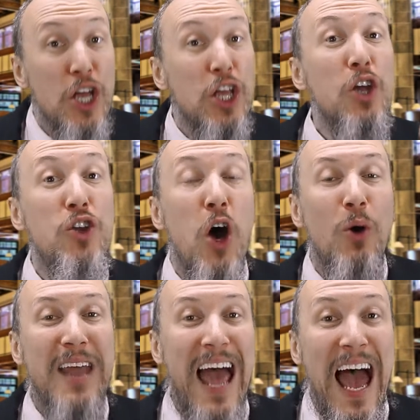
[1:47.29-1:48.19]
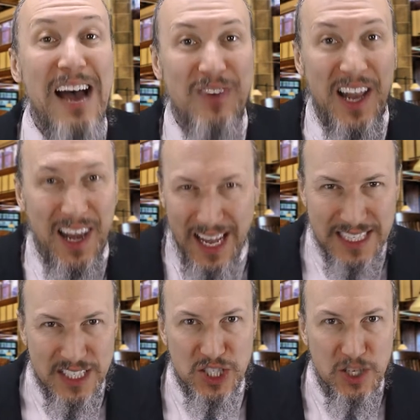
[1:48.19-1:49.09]
You don't have a
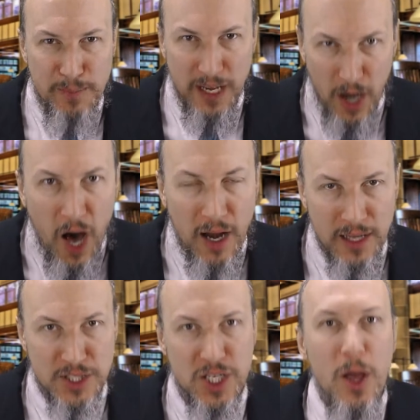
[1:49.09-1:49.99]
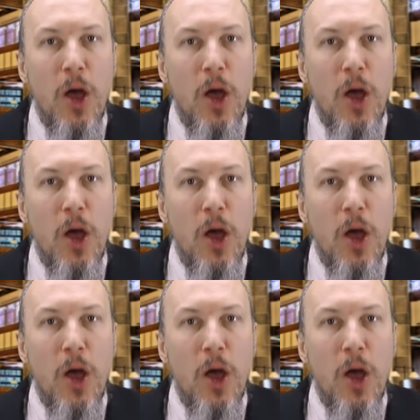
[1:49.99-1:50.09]
license to be lawless,